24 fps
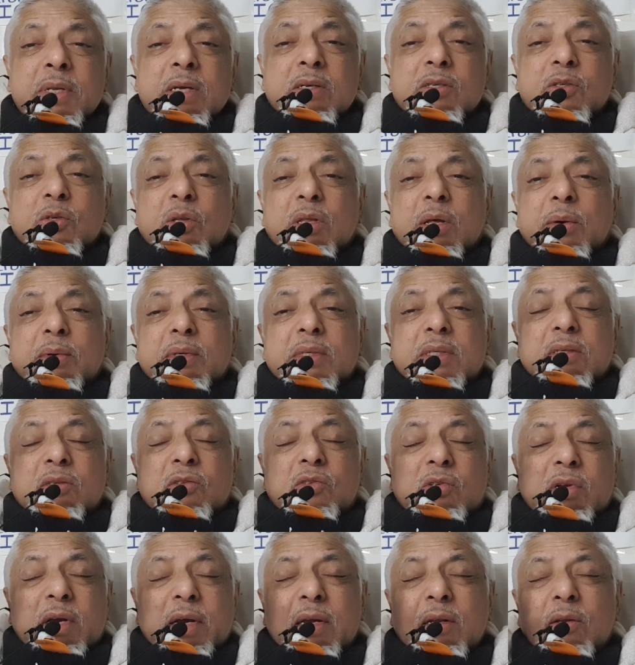So there was a
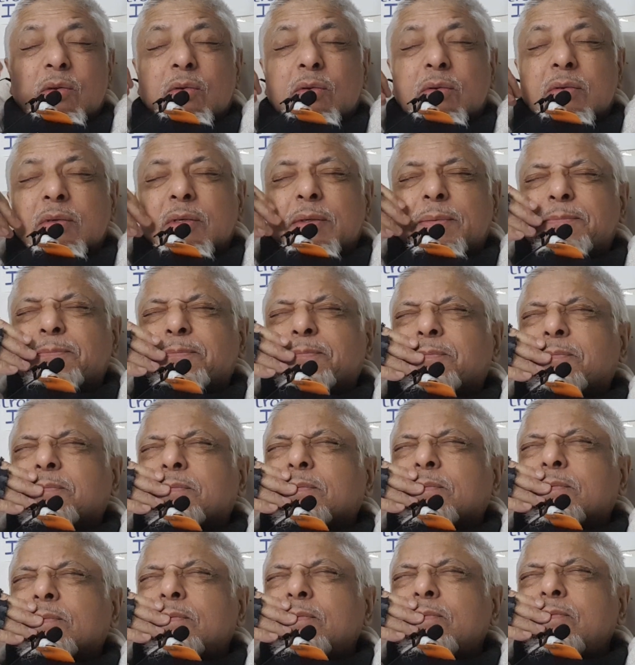trade route
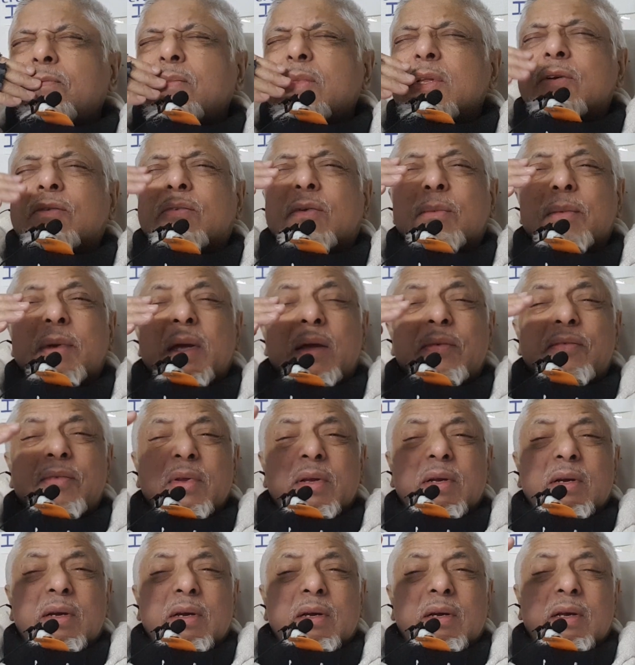from
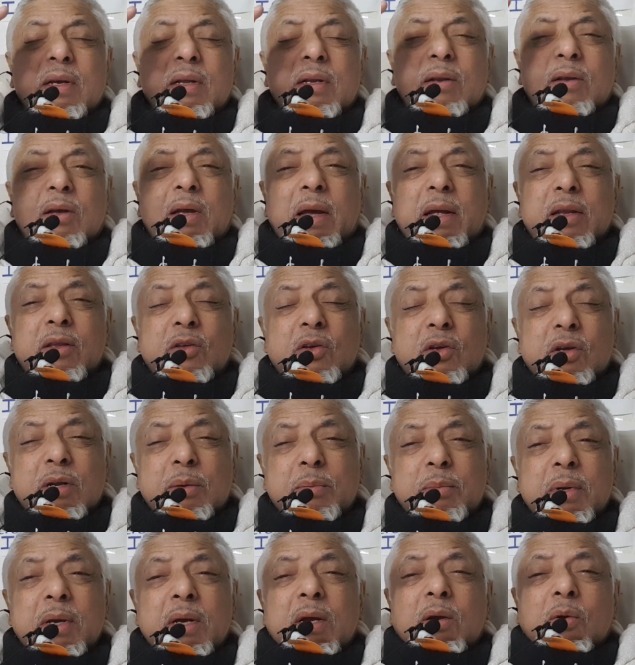Africa and
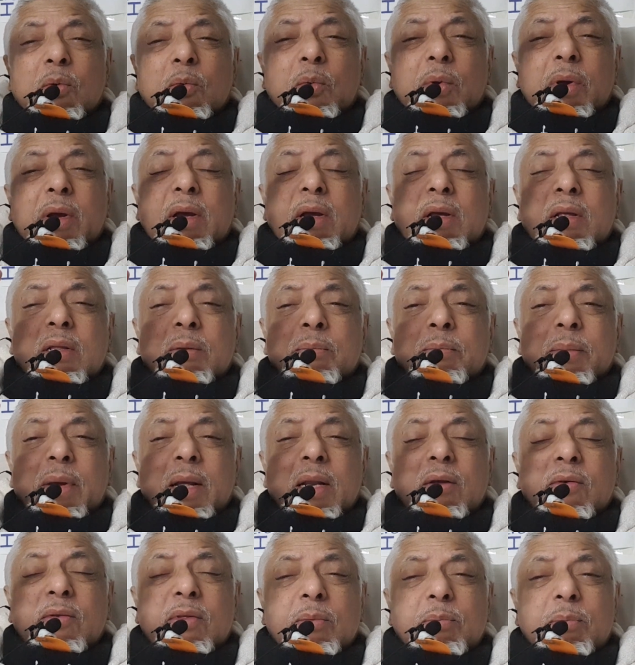Europe, where
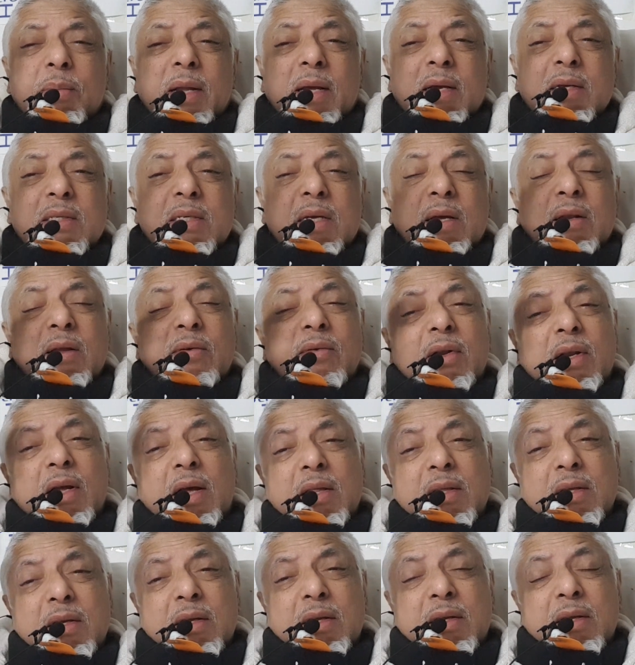many of the blacks and even
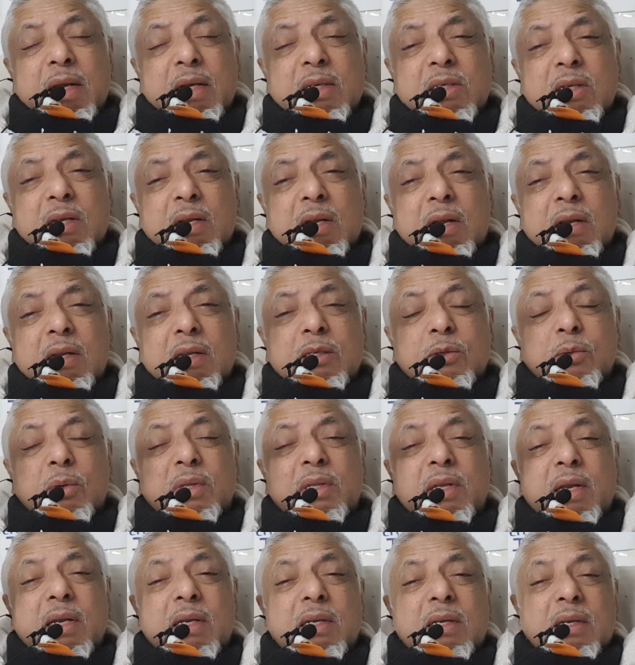other nationalities were
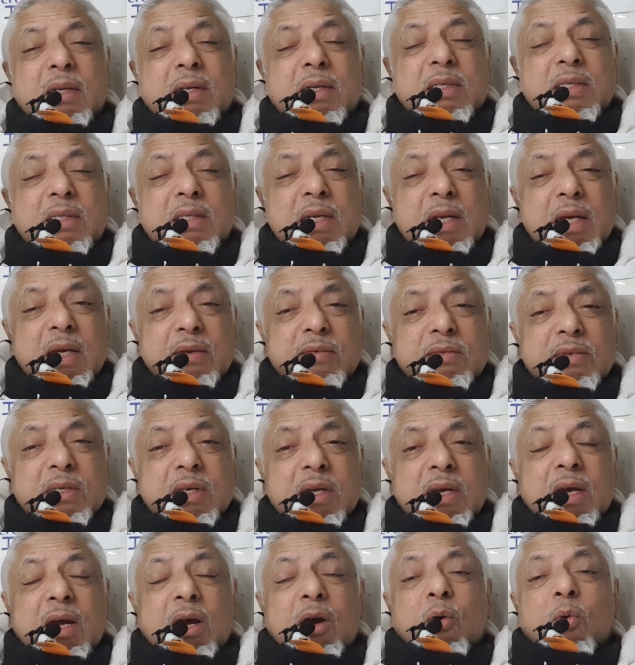treated as slaves.
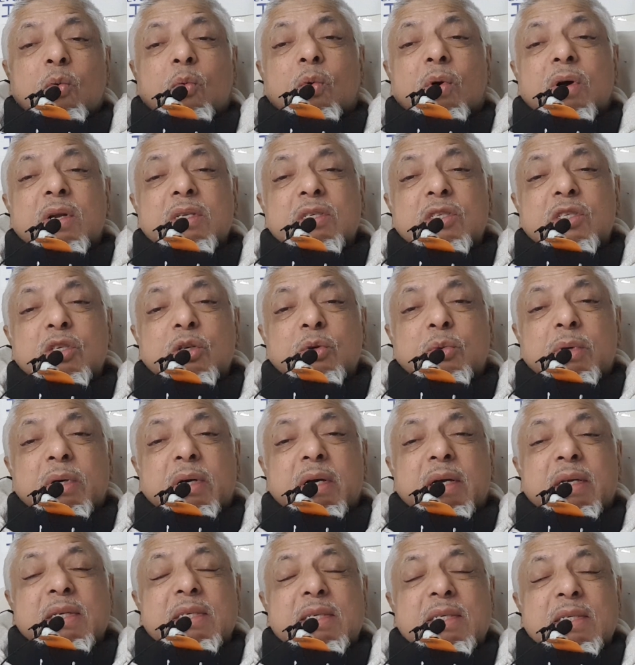Once you were
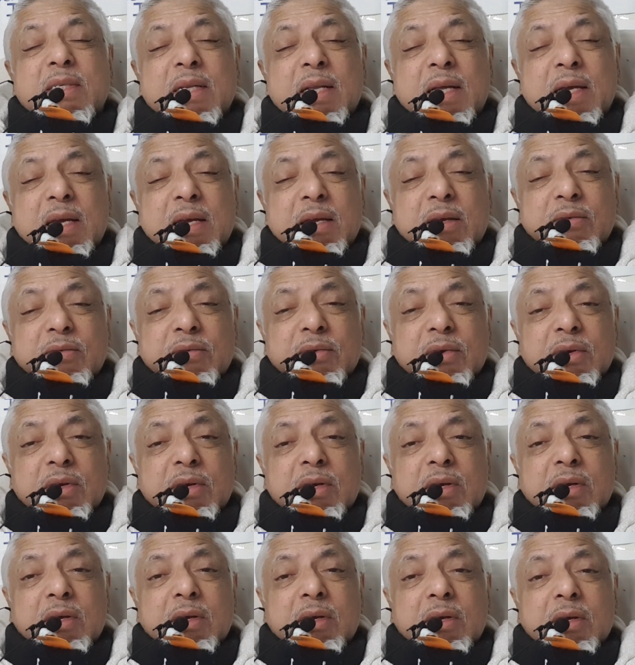a slave,
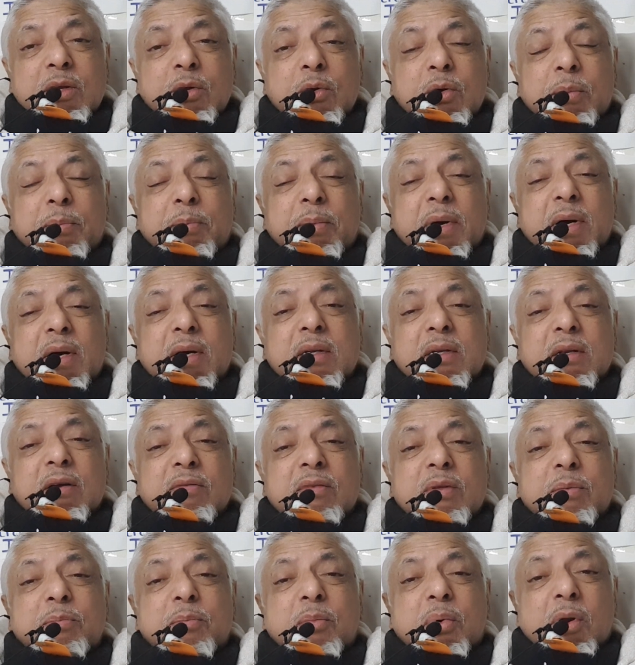you were part of
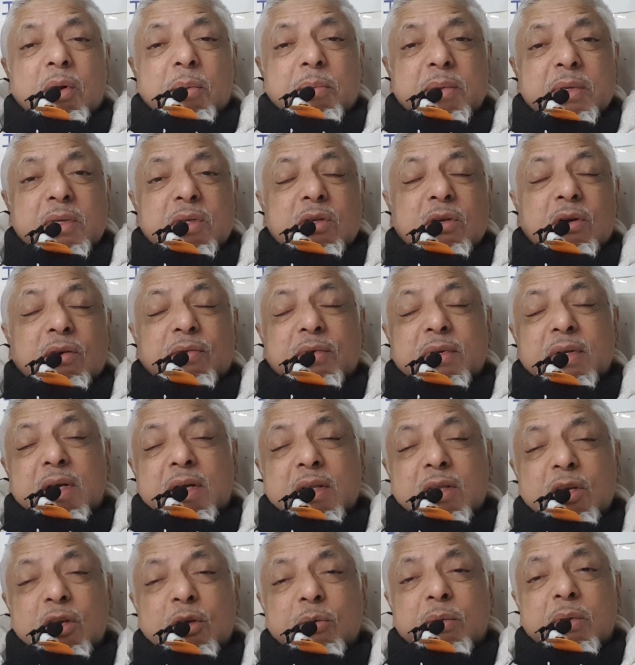the property of
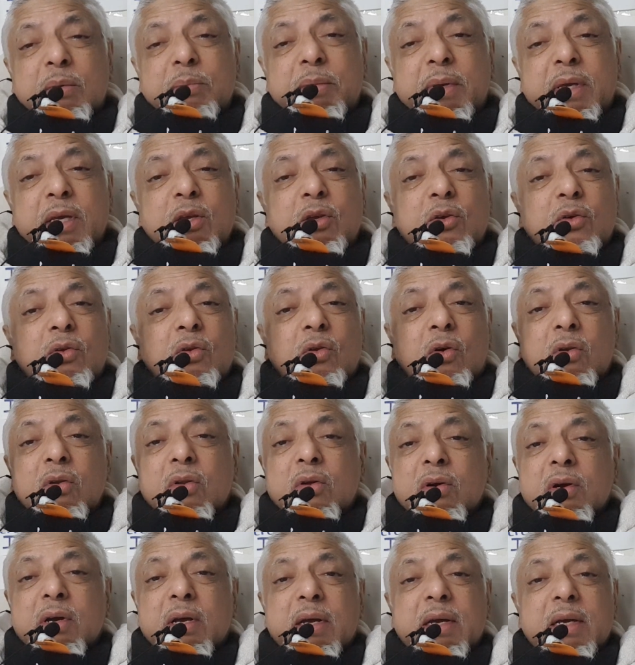another human being. You no
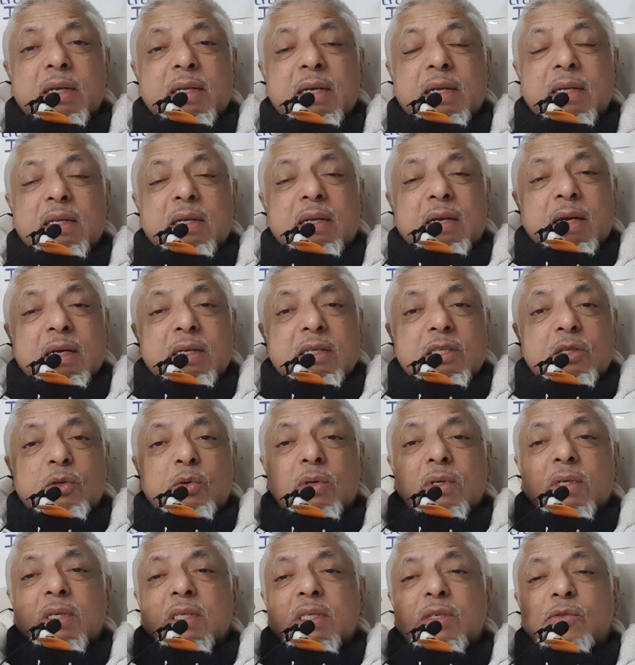longer had any rights. It
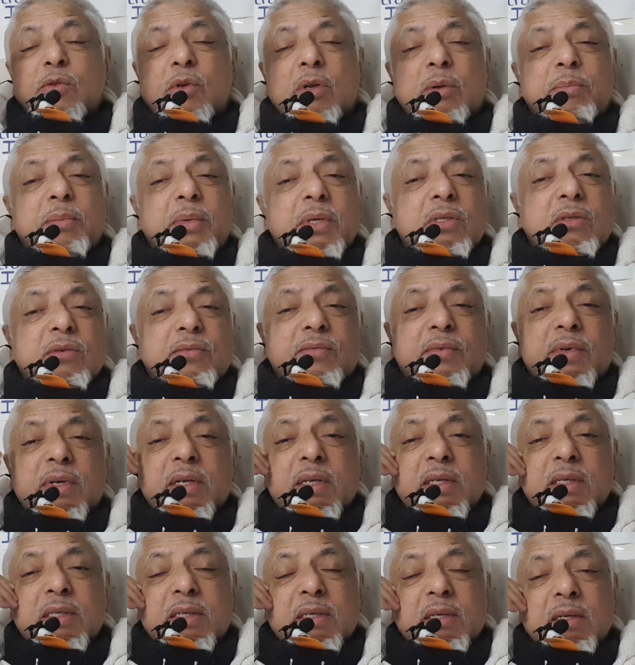was as if you're a piece of
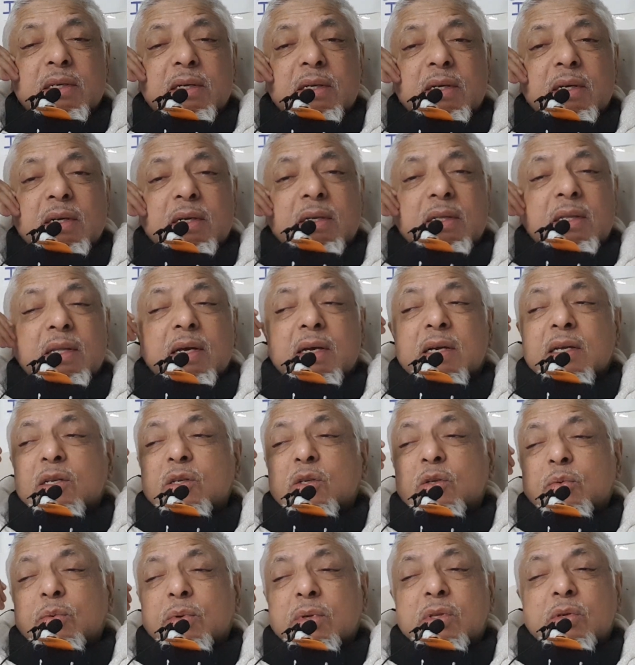furniture. They can
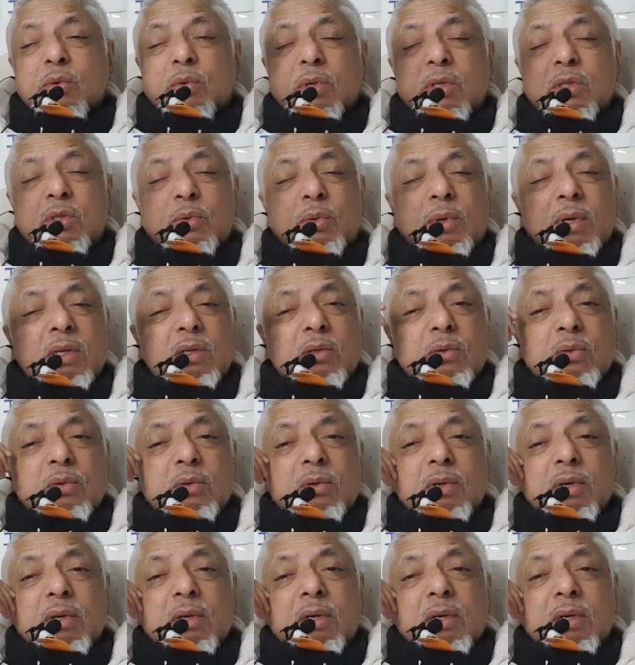do what you want to.